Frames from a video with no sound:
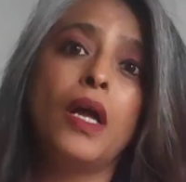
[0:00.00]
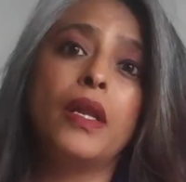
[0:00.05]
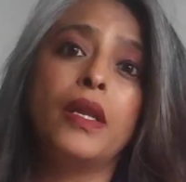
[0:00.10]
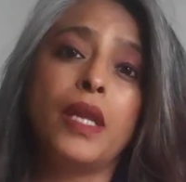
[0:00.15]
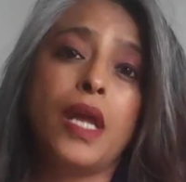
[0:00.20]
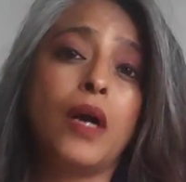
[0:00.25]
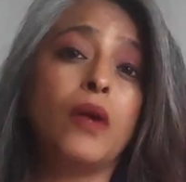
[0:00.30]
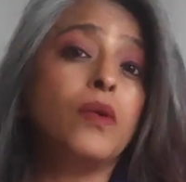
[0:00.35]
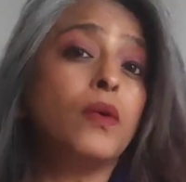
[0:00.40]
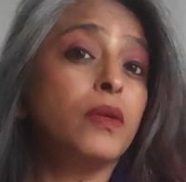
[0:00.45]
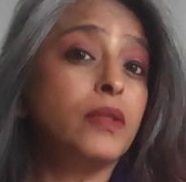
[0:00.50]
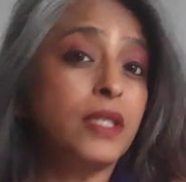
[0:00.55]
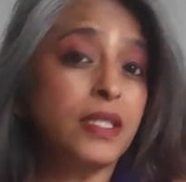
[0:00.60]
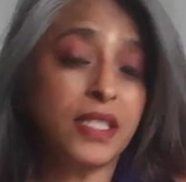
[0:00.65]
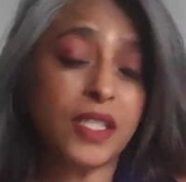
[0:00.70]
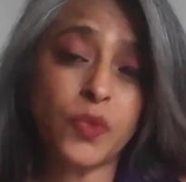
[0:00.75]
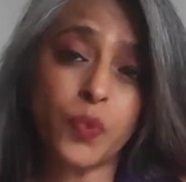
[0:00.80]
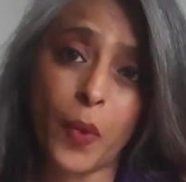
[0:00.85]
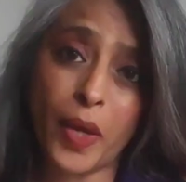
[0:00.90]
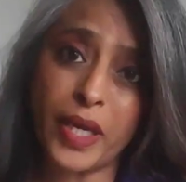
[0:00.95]
Now this
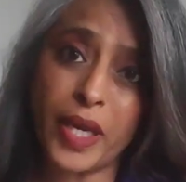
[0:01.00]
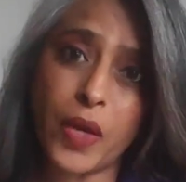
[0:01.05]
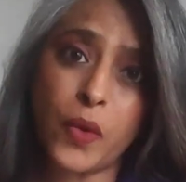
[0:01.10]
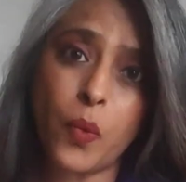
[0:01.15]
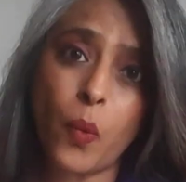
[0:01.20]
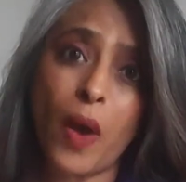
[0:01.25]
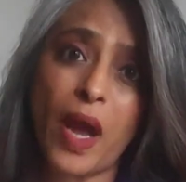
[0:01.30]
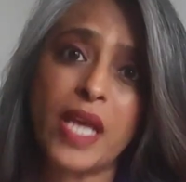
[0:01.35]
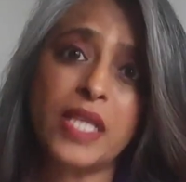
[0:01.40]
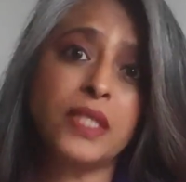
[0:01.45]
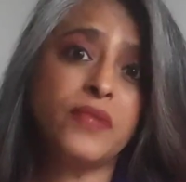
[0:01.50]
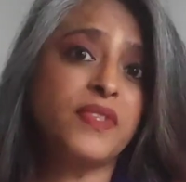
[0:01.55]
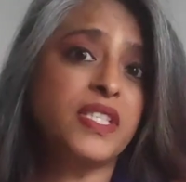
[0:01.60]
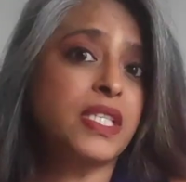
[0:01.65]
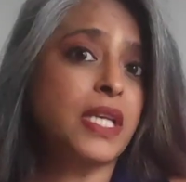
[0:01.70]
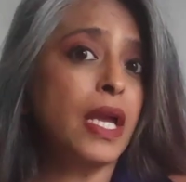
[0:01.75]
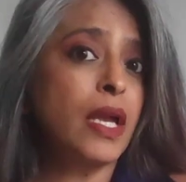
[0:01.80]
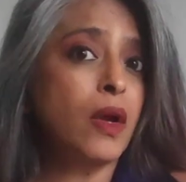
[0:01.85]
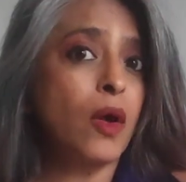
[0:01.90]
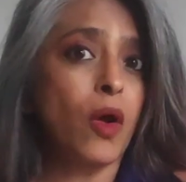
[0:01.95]
is one advice
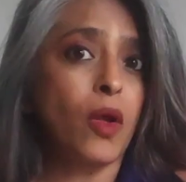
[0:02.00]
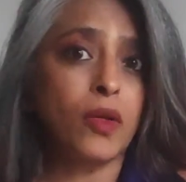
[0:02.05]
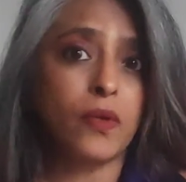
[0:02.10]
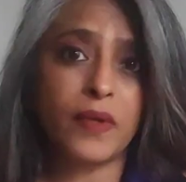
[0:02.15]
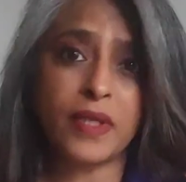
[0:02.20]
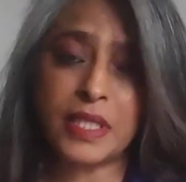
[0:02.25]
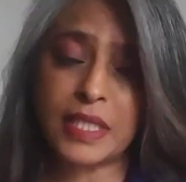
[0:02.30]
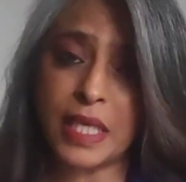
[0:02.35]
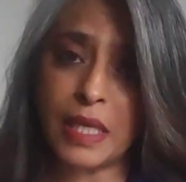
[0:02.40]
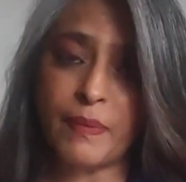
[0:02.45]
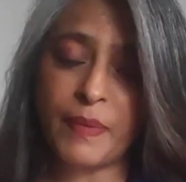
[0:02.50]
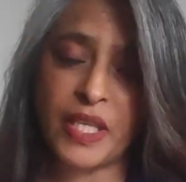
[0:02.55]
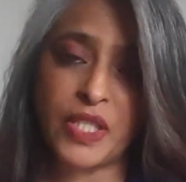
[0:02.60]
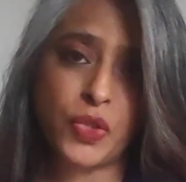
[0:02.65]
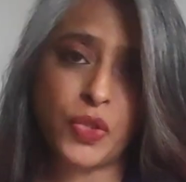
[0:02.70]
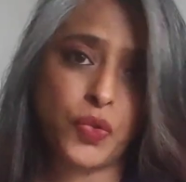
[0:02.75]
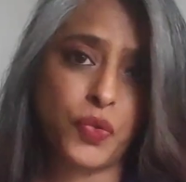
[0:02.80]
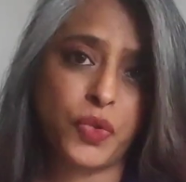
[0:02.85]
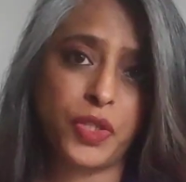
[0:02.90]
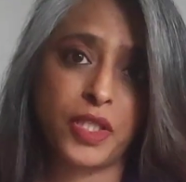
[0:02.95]
which I always tell my
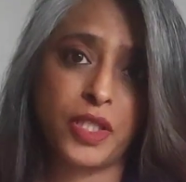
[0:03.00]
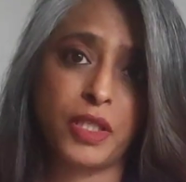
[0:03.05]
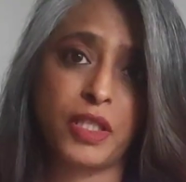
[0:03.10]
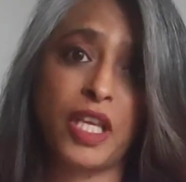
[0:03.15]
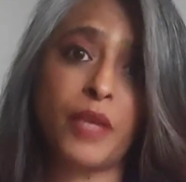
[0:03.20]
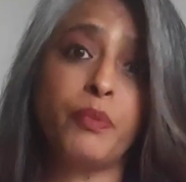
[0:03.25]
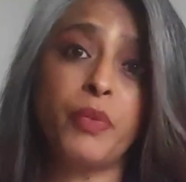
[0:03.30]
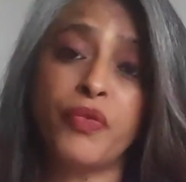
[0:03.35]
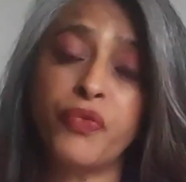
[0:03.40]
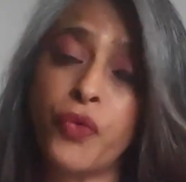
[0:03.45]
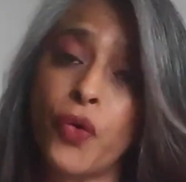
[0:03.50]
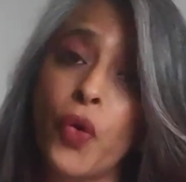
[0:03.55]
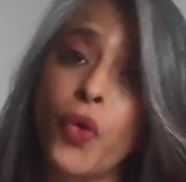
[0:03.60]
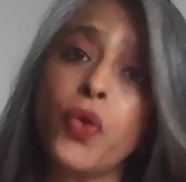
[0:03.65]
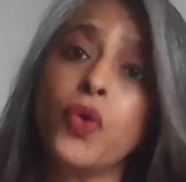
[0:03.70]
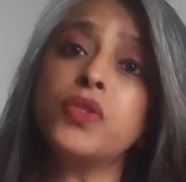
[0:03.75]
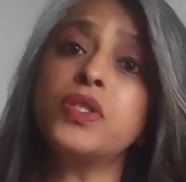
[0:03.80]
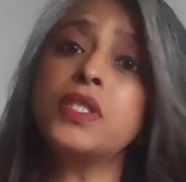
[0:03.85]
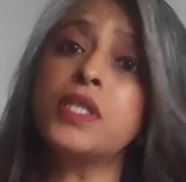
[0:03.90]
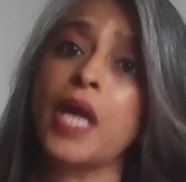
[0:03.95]
student, that before
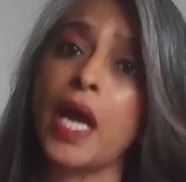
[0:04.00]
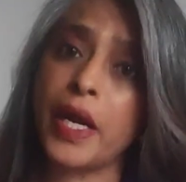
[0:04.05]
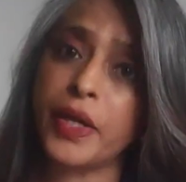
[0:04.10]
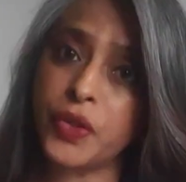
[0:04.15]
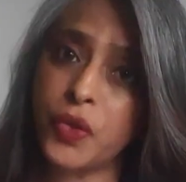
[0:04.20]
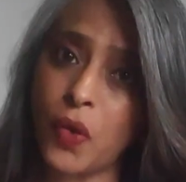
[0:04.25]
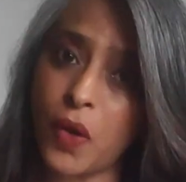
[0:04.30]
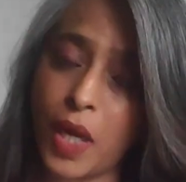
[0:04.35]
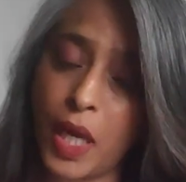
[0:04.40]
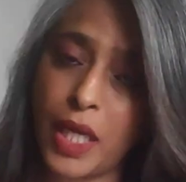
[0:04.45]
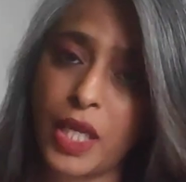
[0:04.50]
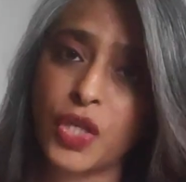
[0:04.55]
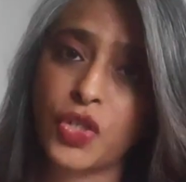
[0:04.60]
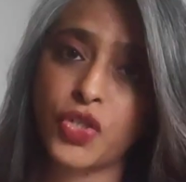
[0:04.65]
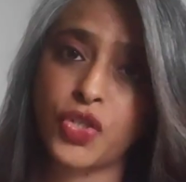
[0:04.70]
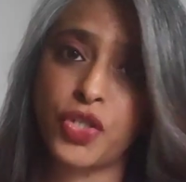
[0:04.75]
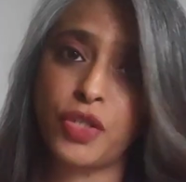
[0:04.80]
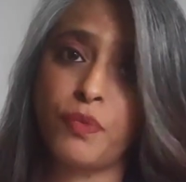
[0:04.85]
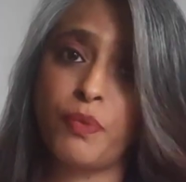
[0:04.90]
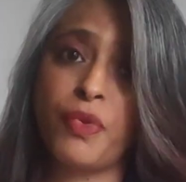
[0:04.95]
you start your
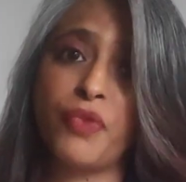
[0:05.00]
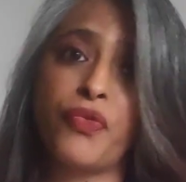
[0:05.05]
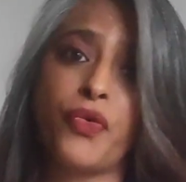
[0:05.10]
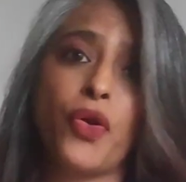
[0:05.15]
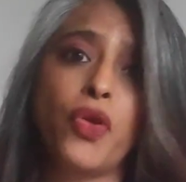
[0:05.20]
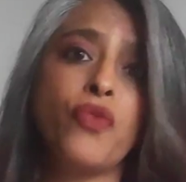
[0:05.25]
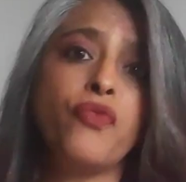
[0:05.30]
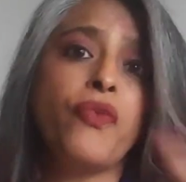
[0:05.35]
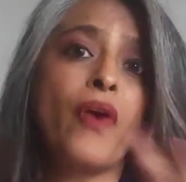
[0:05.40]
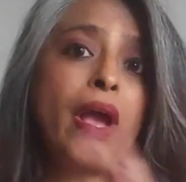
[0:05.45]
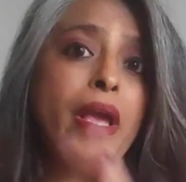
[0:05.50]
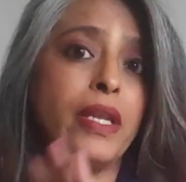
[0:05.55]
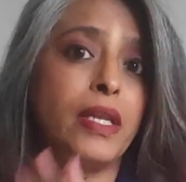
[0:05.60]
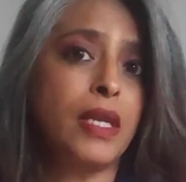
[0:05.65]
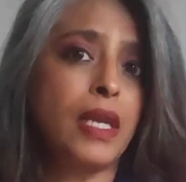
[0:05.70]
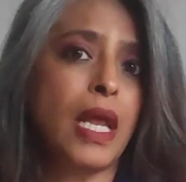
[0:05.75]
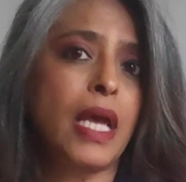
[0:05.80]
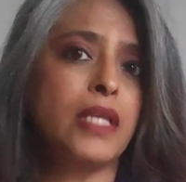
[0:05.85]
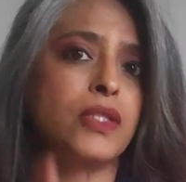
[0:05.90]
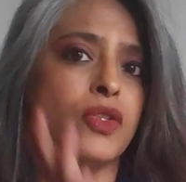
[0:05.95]
collection, before you
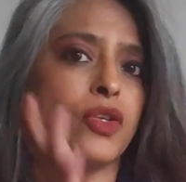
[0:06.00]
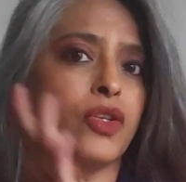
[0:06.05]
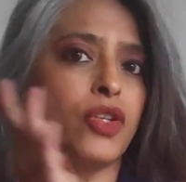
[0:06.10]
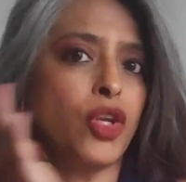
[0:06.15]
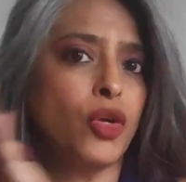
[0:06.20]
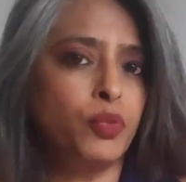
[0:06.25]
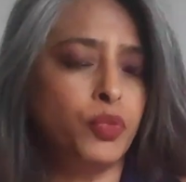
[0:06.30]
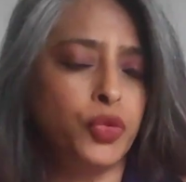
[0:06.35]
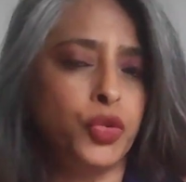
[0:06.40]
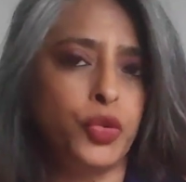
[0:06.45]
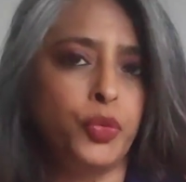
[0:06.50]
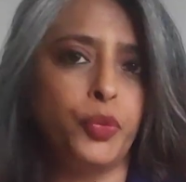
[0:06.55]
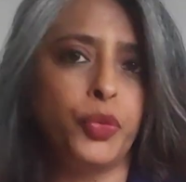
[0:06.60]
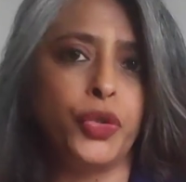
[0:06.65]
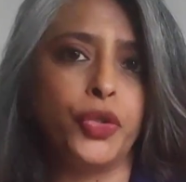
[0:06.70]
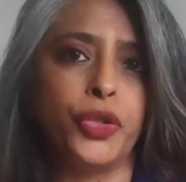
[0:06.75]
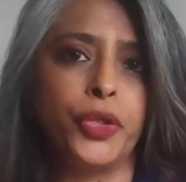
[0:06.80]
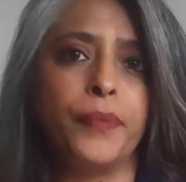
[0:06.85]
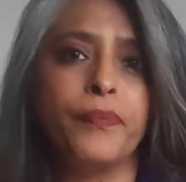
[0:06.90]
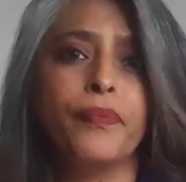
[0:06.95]
finalize on your mood
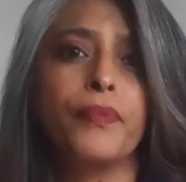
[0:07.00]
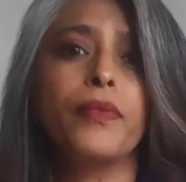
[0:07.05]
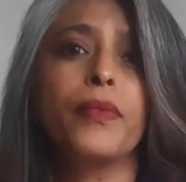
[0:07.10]
board,